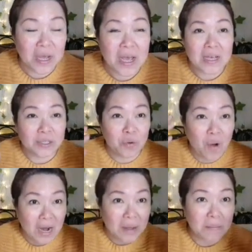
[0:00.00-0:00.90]
So while
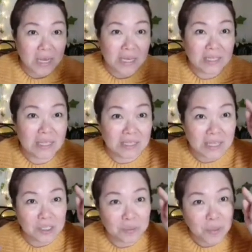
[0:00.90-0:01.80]
I'm making this,
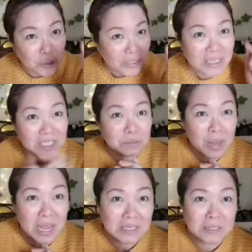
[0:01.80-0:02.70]
especially this
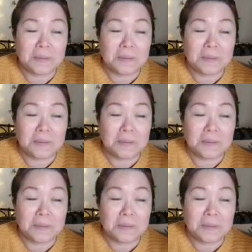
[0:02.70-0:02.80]
paste,